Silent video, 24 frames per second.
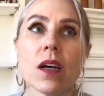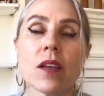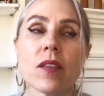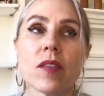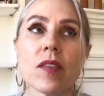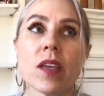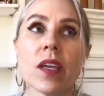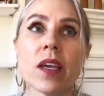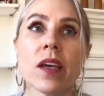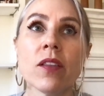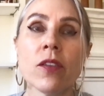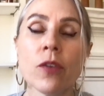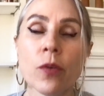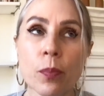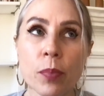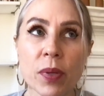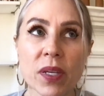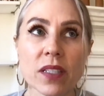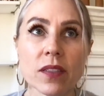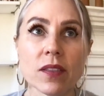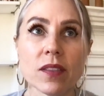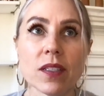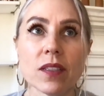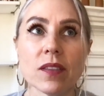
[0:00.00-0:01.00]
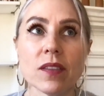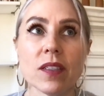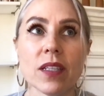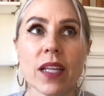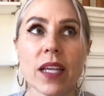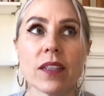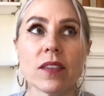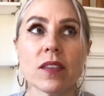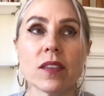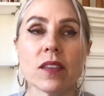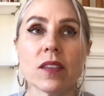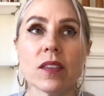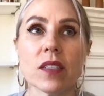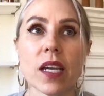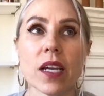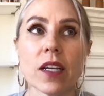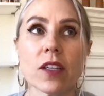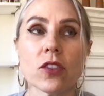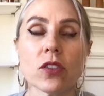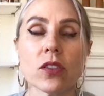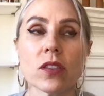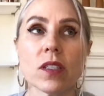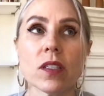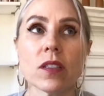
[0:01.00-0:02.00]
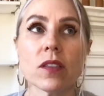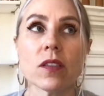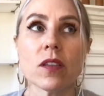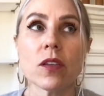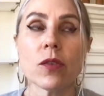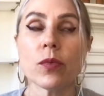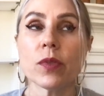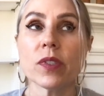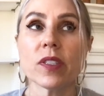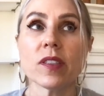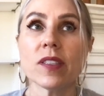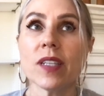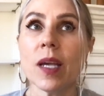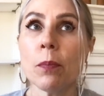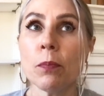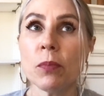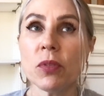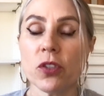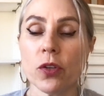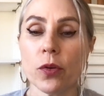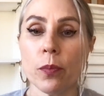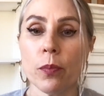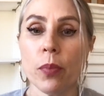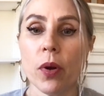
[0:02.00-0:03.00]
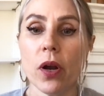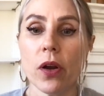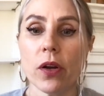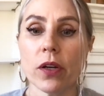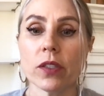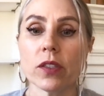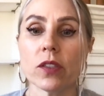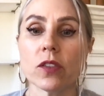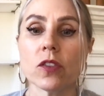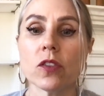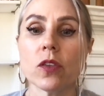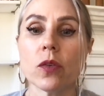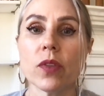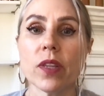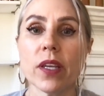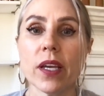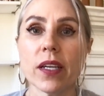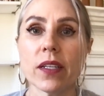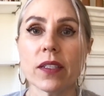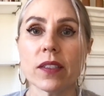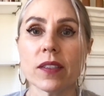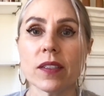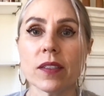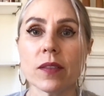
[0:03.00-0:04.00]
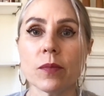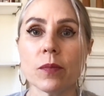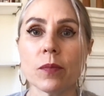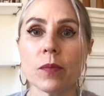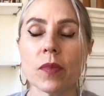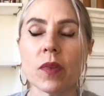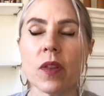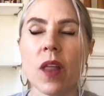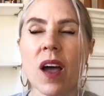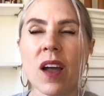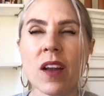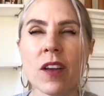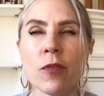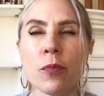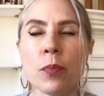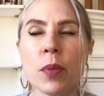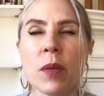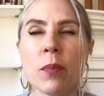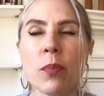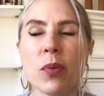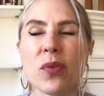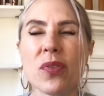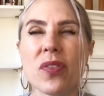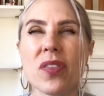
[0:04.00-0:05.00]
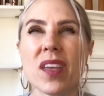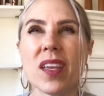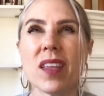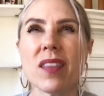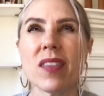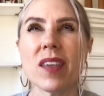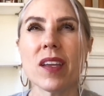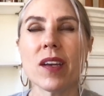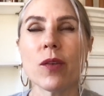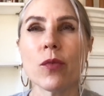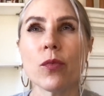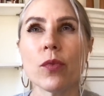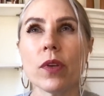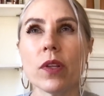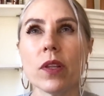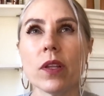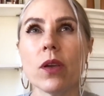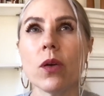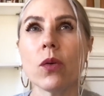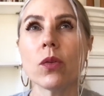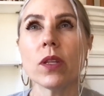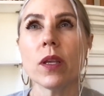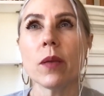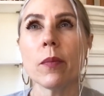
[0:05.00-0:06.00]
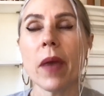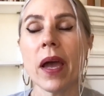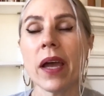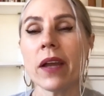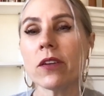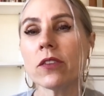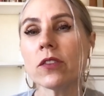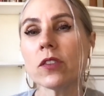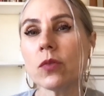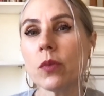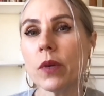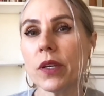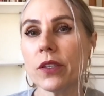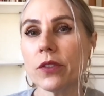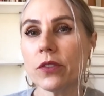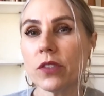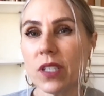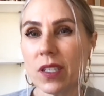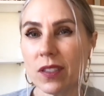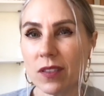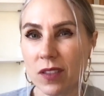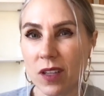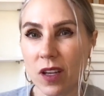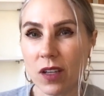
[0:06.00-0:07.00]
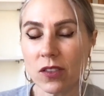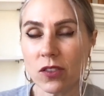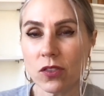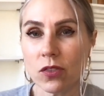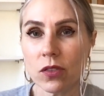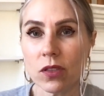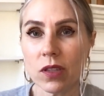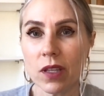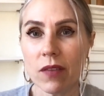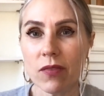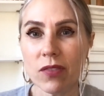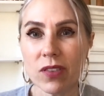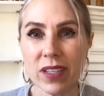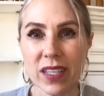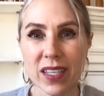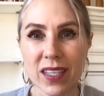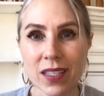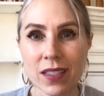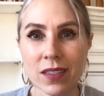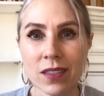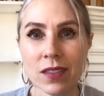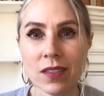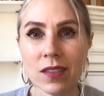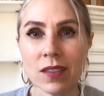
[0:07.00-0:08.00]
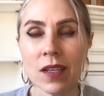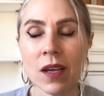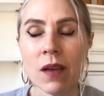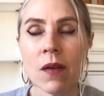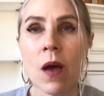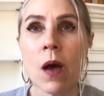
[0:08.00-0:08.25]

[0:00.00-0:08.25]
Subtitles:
The other piece that's nascent actually is the receptor part, so that a lot of people think that it really only matters what your testosterone level is,